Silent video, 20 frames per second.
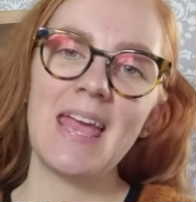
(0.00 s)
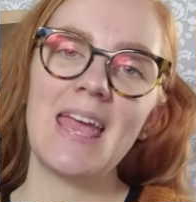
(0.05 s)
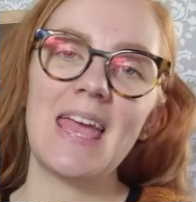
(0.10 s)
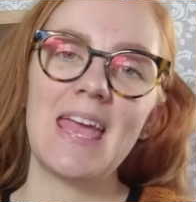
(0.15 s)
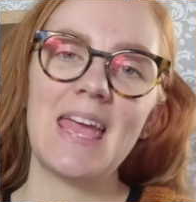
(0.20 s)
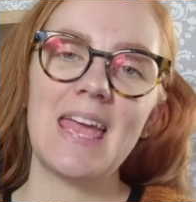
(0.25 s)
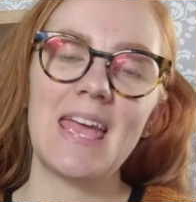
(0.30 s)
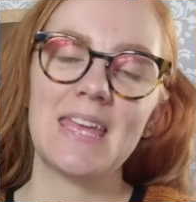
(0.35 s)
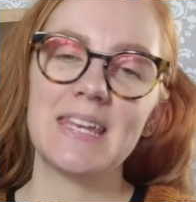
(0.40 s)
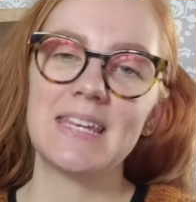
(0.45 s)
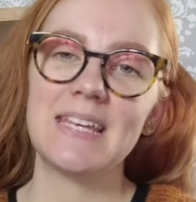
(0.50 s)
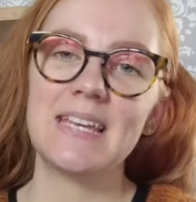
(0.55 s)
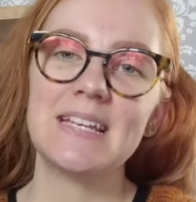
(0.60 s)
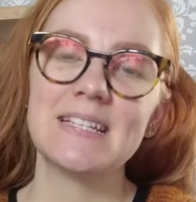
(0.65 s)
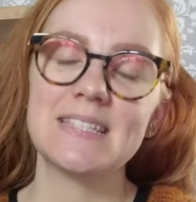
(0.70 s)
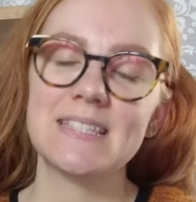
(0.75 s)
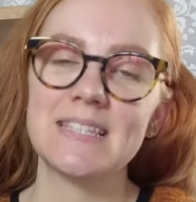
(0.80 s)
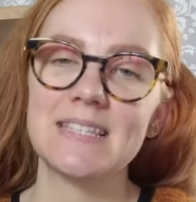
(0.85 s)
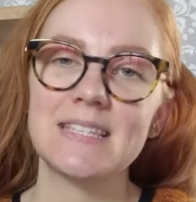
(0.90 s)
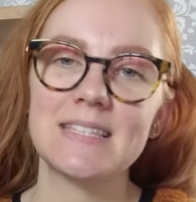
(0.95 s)
And
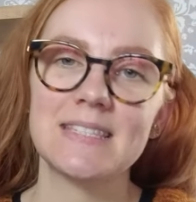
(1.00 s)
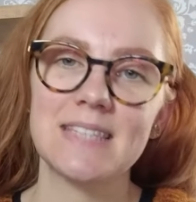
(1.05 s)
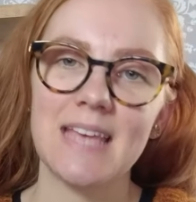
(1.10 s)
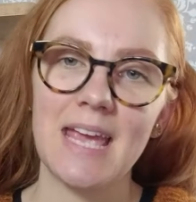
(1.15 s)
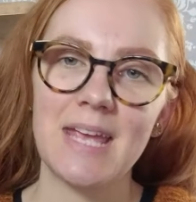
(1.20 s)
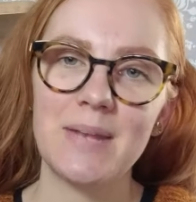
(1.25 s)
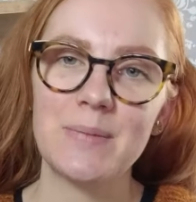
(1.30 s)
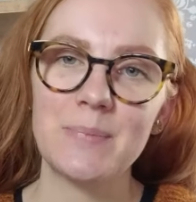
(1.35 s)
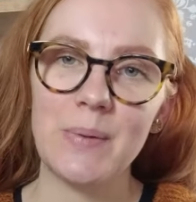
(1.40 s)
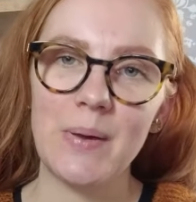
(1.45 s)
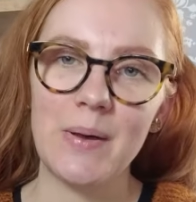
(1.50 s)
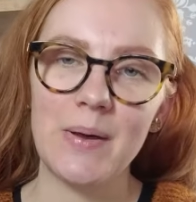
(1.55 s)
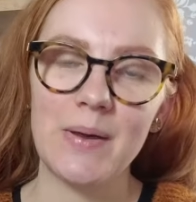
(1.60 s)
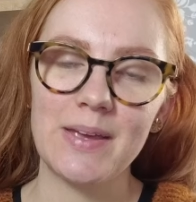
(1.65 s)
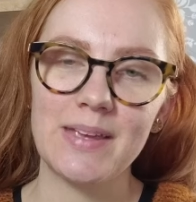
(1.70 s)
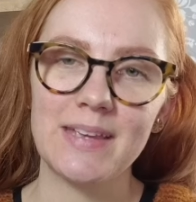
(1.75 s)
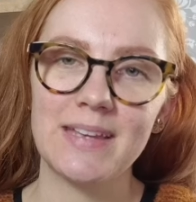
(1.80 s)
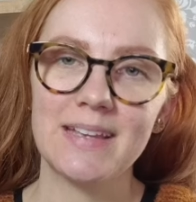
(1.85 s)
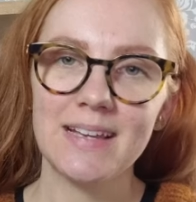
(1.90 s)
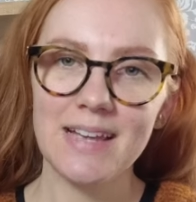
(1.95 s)
it's designed
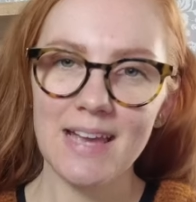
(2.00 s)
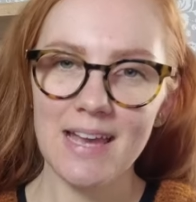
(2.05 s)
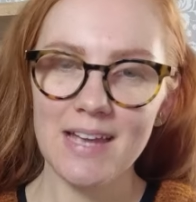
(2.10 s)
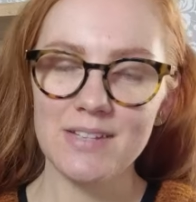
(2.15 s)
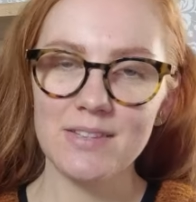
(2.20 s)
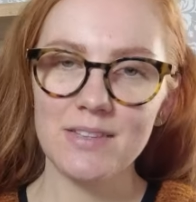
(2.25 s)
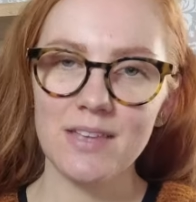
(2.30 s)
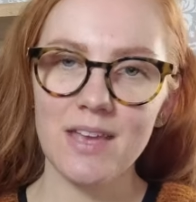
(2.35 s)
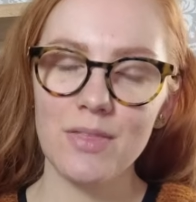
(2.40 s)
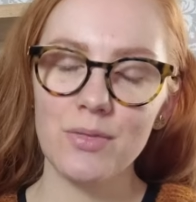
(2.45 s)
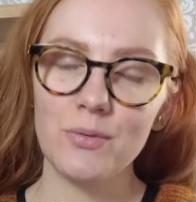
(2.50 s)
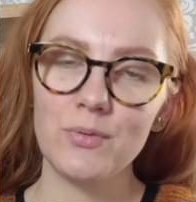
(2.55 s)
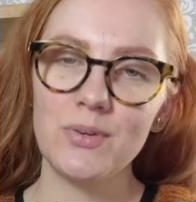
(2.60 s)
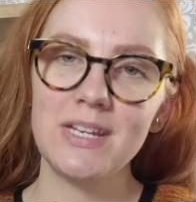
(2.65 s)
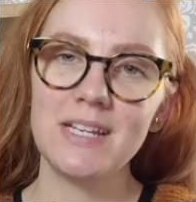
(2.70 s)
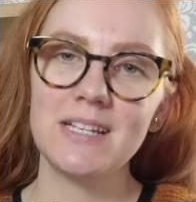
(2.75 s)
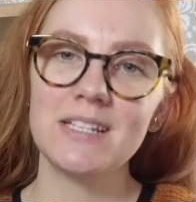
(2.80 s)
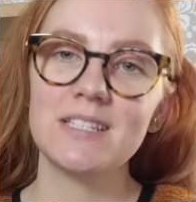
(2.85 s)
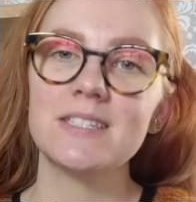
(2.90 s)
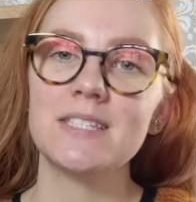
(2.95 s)
by
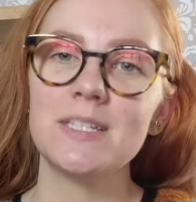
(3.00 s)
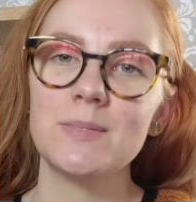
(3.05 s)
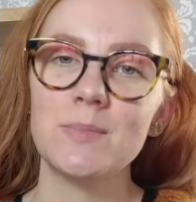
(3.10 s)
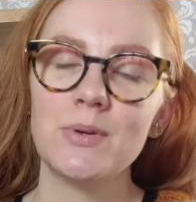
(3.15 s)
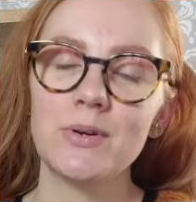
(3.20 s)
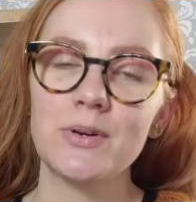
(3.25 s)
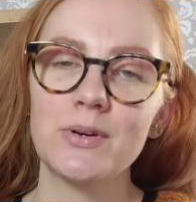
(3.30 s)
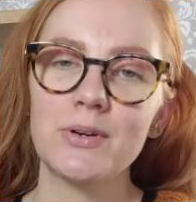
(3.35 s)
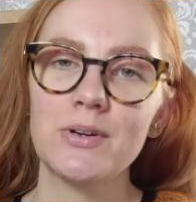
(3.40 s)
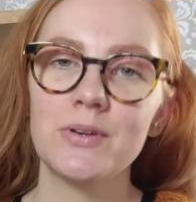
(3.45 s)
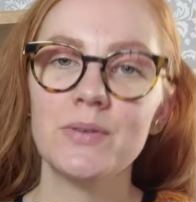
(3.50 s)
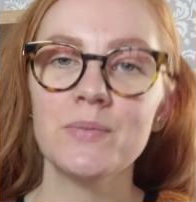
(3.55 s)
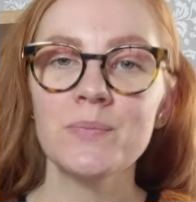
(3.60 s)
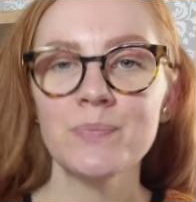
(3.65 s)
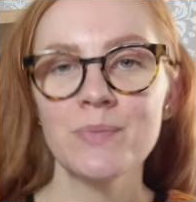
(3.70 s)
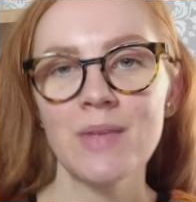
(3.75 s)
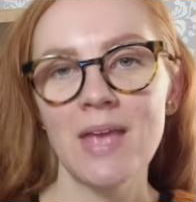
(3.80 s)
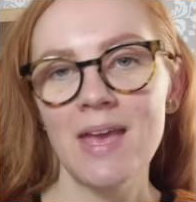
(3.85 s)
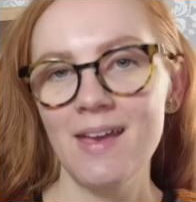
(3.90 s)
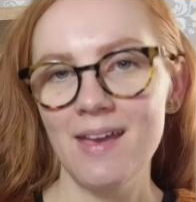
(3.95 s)
Katryn Seeburger.
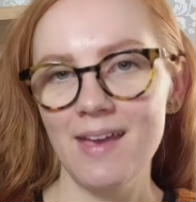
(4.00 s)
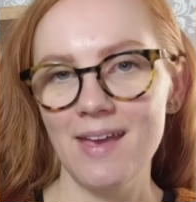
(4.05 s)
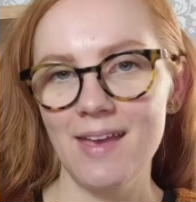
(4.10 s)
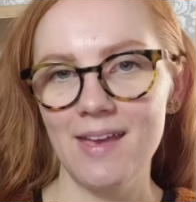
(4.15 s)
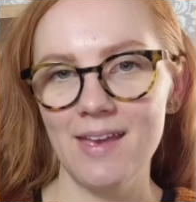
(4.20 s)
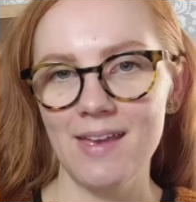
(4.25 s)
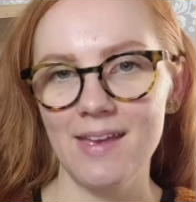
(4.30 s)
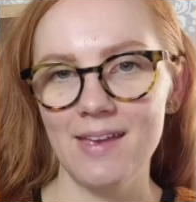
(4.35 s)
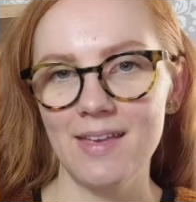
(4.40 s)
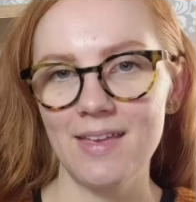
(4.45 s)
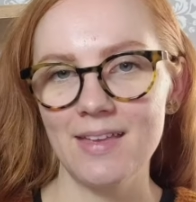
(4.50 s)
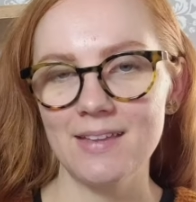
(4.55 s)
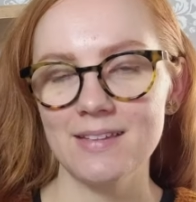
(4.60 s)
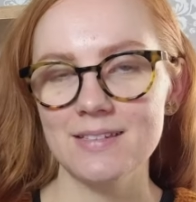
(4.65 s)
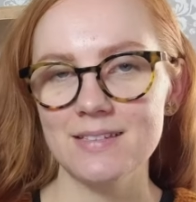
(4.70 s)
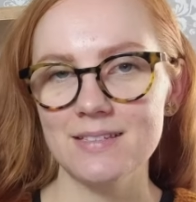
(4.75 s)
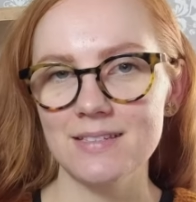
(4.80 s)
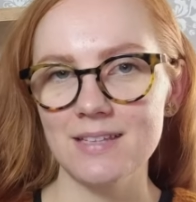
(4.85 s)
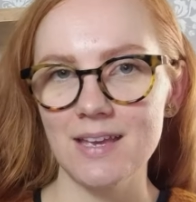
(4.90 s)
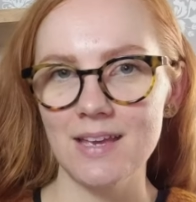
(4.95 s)

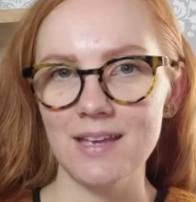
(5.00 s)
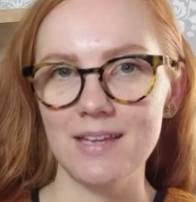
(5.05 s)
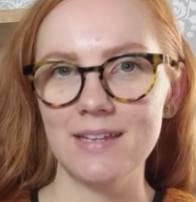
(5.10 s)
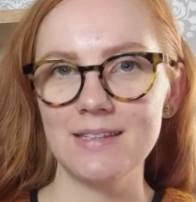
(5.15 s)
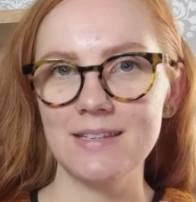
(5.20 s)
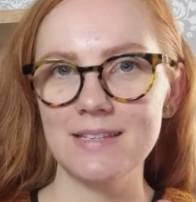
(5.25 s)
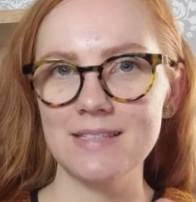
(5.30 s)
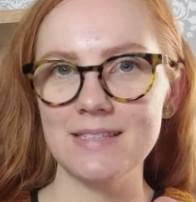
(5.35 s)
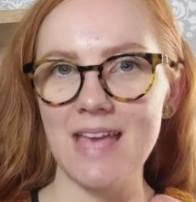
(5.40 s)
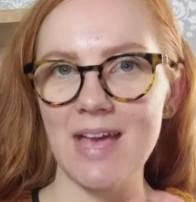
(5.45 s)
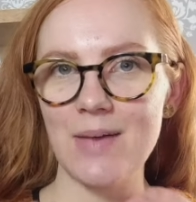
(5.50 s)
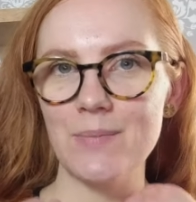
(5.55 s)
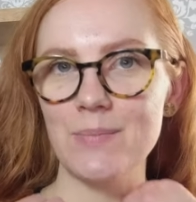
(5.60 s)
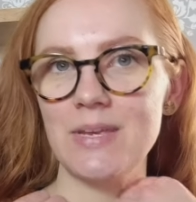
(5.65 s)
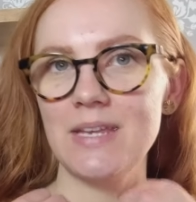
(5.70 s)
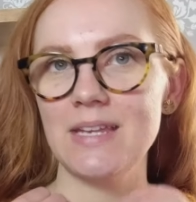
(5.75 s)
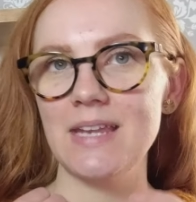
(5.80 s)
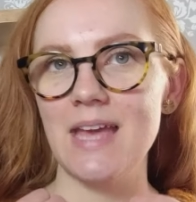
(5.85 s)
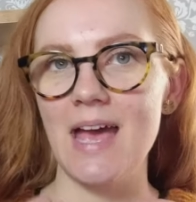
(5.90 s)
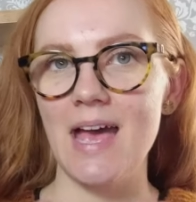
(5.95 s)
And this has
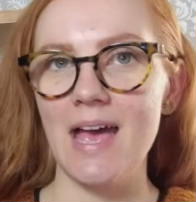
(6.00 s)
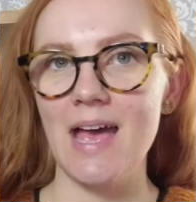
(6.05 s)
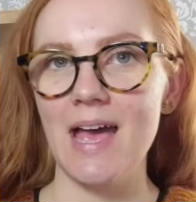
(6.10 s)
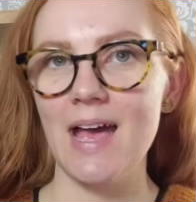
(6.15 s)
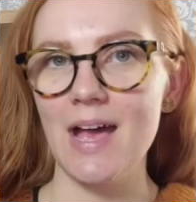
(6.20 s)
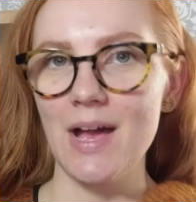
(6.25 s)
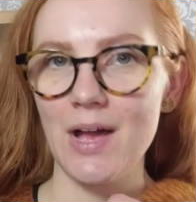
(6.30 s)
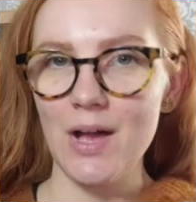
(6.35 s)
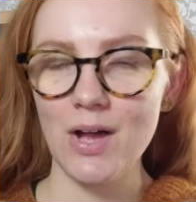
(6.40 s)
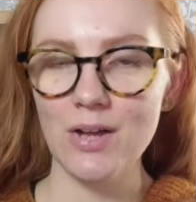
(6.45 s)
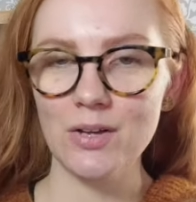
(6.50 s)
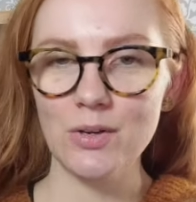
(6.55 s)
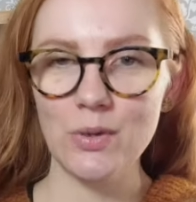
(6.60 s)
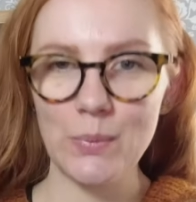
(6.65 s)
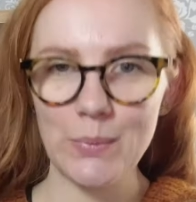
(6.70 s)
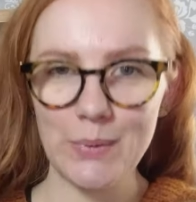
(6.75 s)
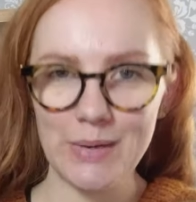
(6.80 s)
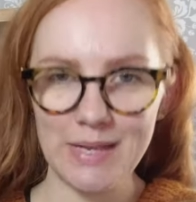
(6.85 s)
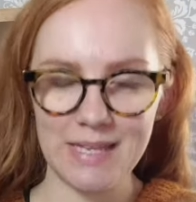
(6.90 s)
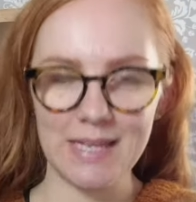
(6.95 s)
been an
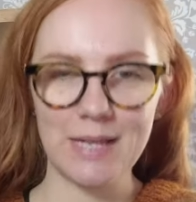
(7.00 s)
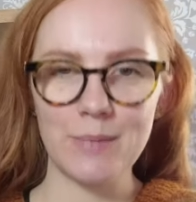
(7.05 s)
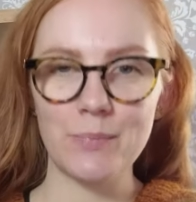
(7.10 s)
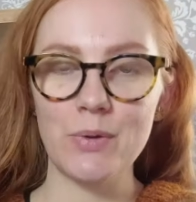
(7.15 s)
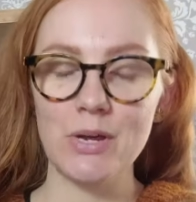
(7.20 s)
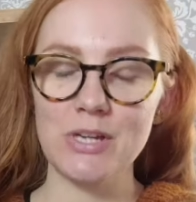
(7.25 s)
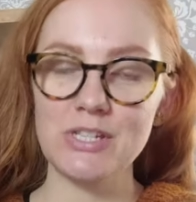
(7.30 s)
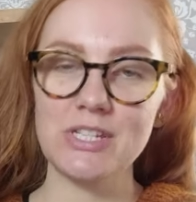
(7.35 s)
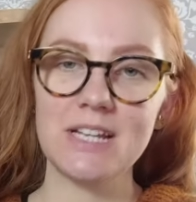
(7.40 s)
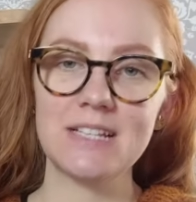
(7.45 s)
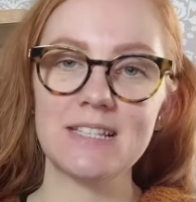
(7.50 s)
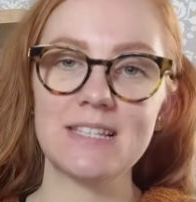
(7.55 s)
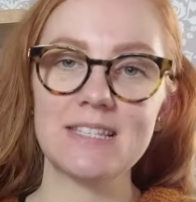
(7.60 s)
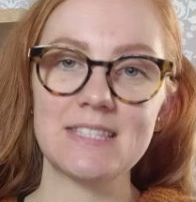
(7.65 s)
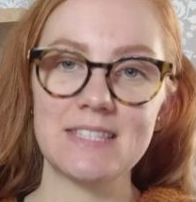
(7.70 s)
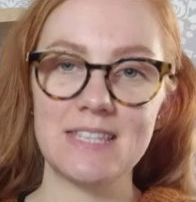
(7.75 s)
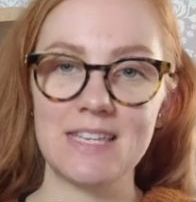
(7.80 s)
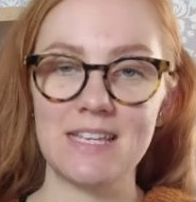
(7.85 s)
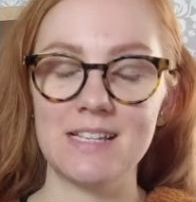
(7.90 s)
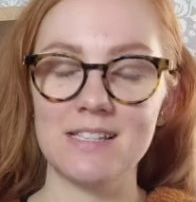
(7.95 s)
ongoing project
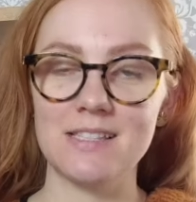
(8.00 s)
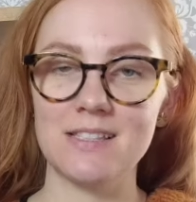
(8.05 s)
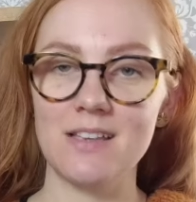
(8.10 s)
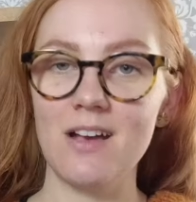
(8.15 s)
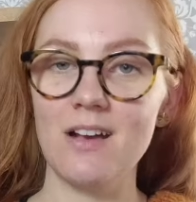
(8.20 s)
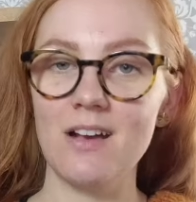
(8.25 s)
since